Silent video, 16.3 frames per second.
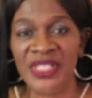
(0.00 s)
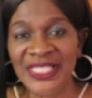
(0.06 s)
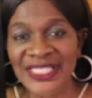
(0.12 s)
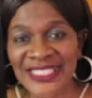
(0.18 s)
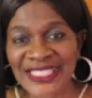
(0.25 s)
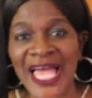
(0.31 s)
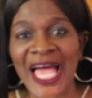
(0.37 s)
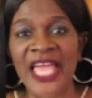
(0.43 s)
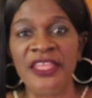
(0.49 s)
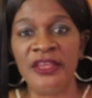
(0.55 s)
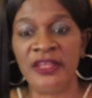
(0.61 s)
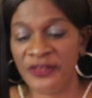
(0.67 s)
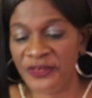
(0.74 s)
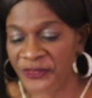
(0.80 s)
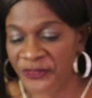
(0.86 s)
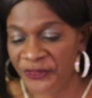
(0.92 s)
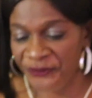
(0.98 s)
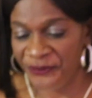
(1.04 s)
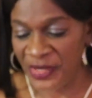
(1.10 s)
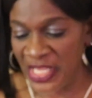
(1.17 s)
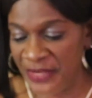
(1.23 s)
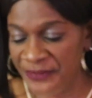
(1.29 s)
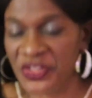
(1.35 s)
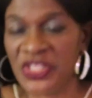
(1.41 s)
desired
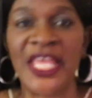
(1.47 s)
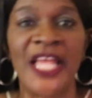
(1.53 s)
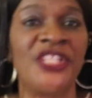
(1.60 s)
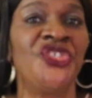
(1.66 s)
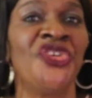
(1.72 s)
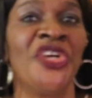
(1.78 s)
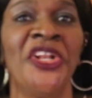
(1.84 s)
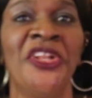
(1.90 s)
flavor that you are